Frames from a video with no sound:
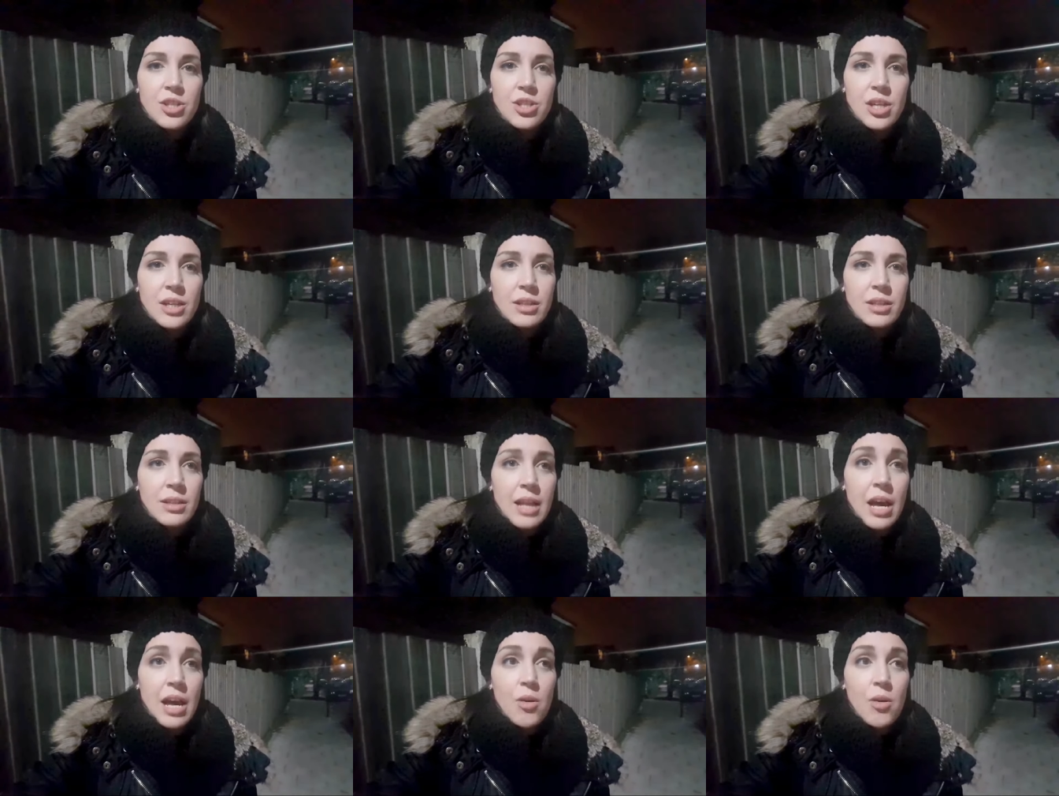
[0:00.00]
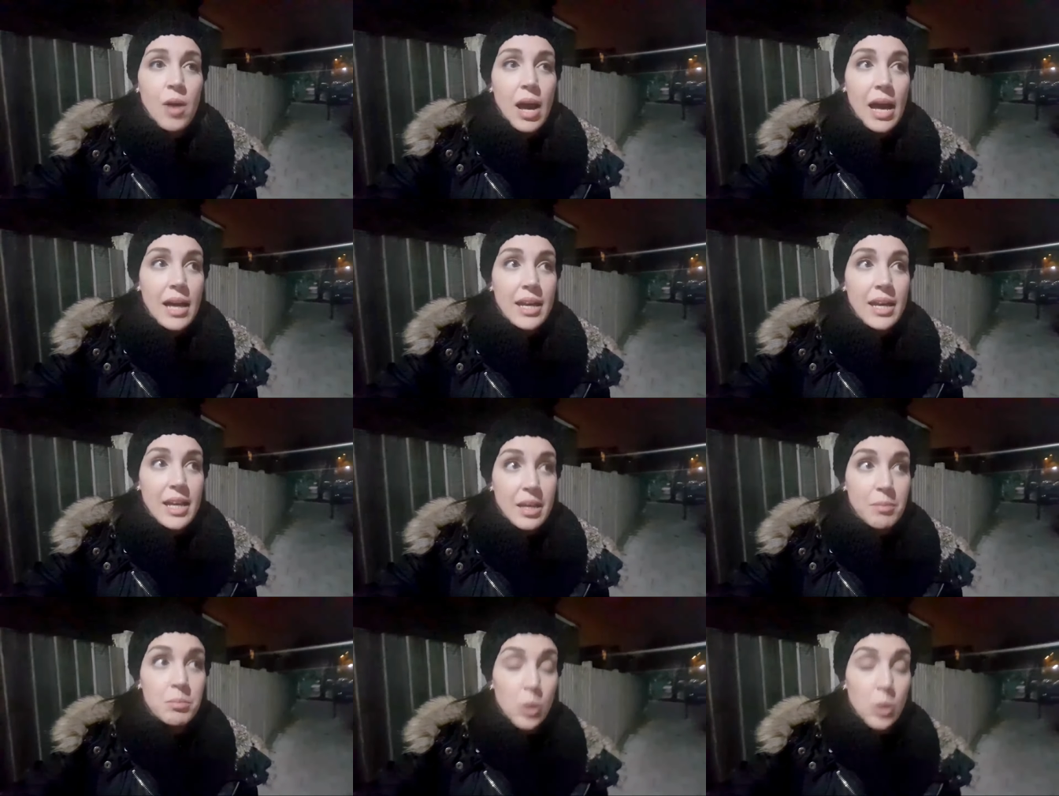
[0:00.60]
And now I
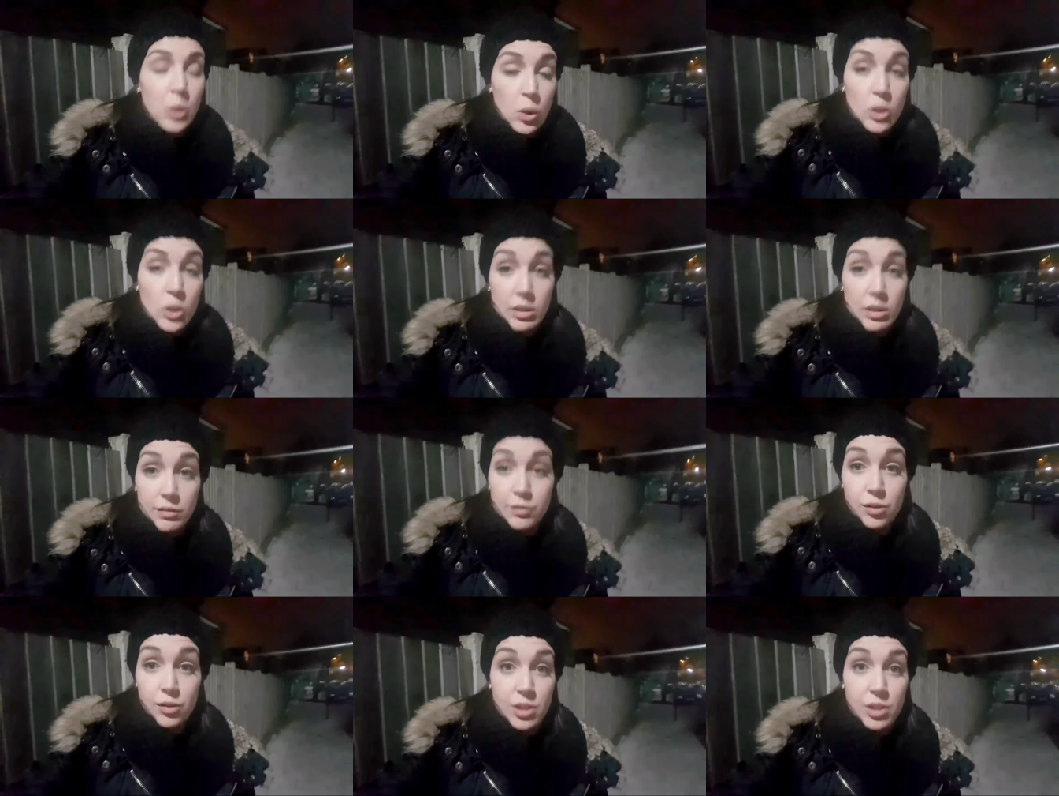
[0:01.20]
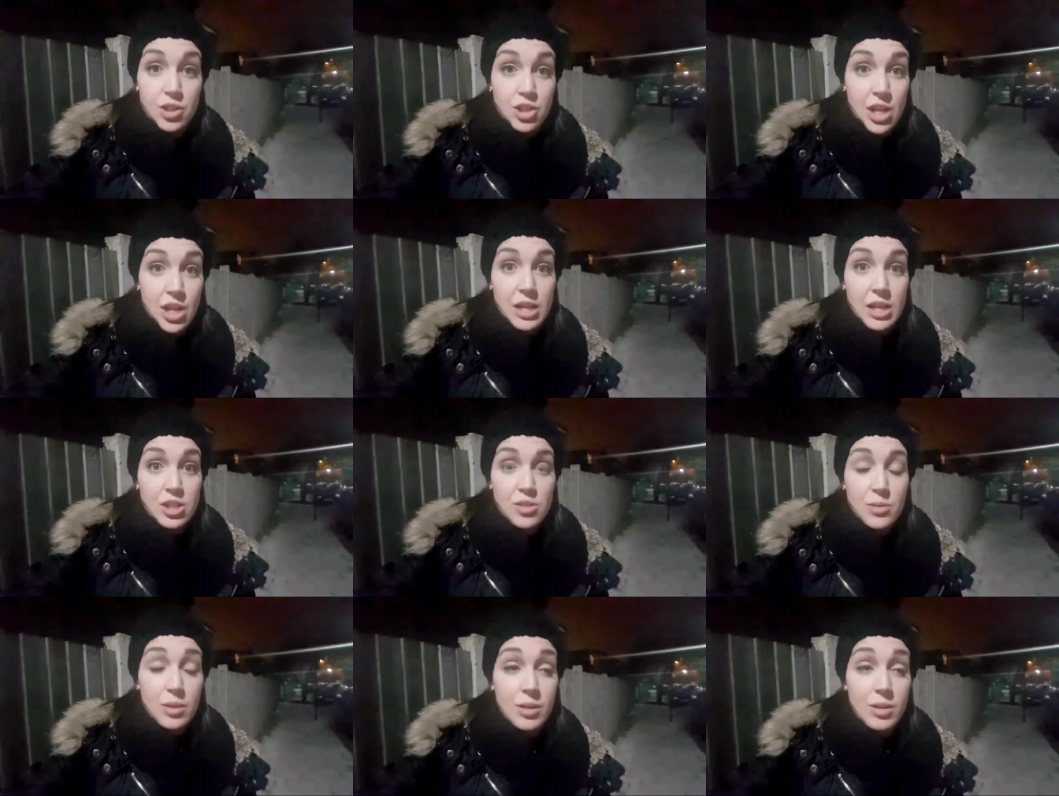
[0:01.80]
am looking for a
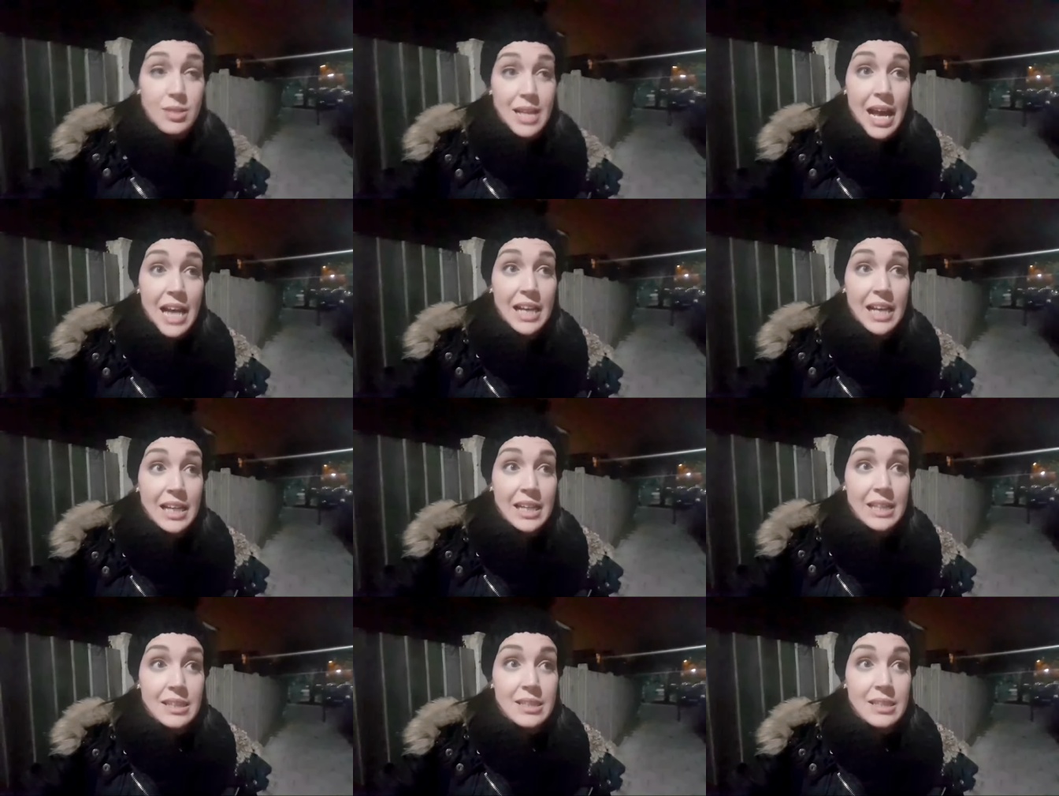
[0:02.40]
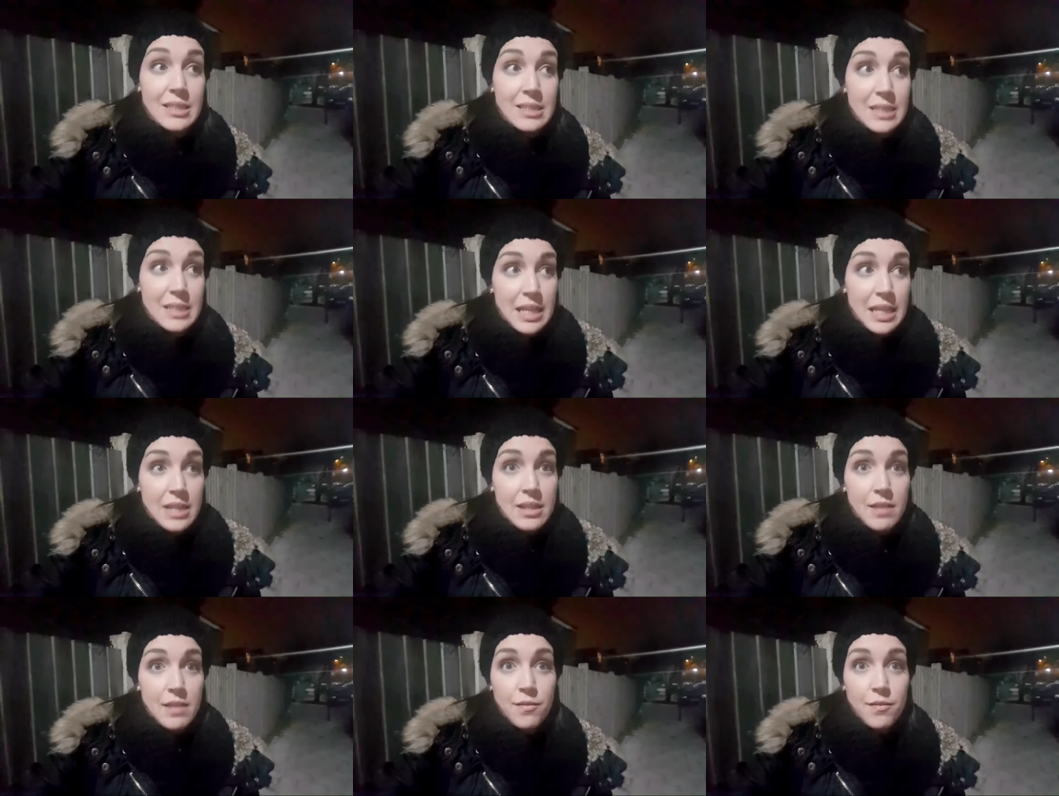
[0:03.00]
change because I can
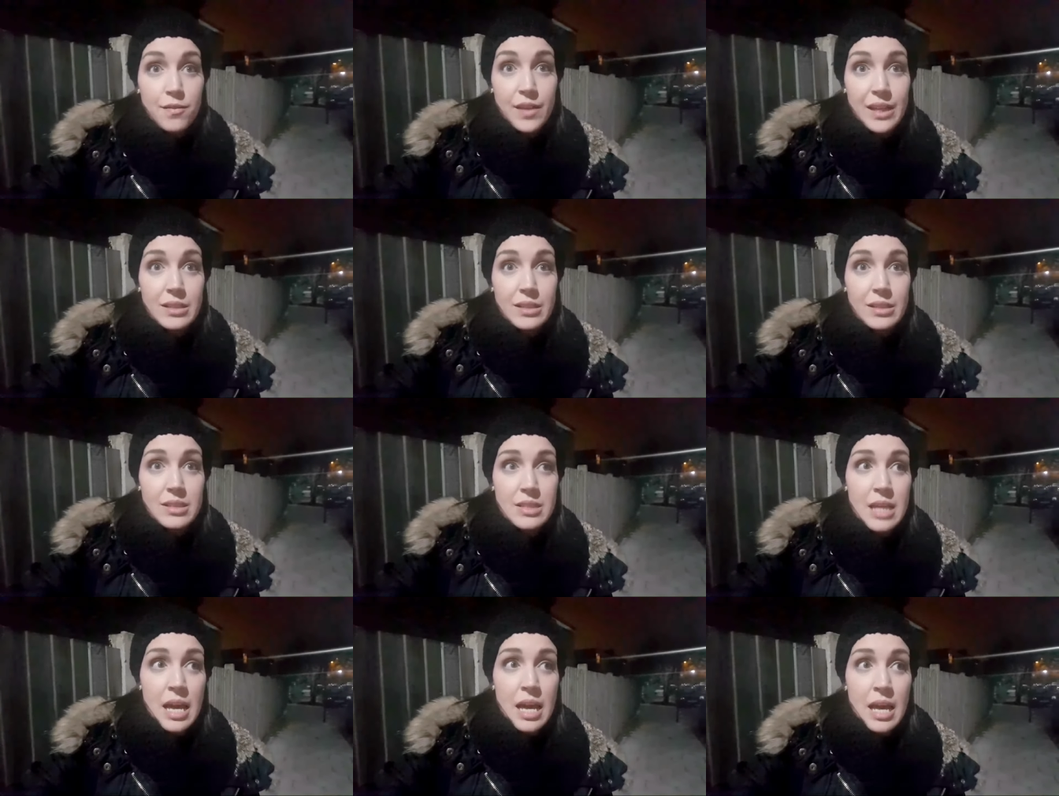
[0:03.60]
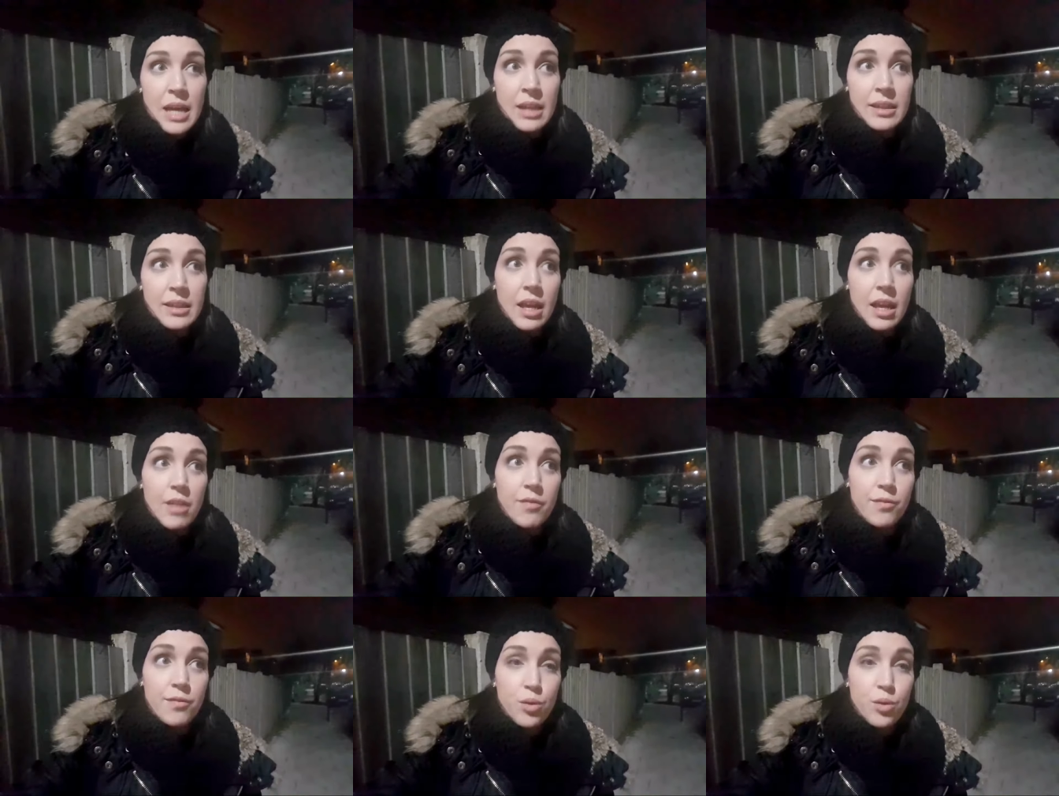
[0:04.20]
see the things that
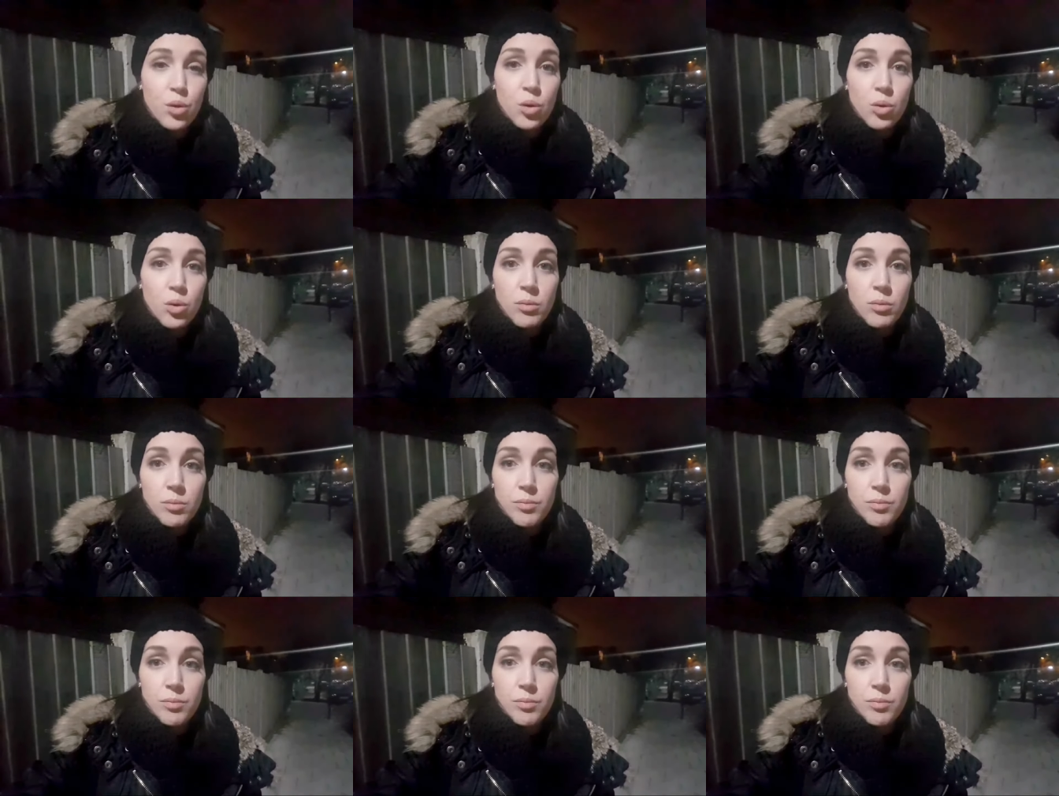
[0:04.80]
I thought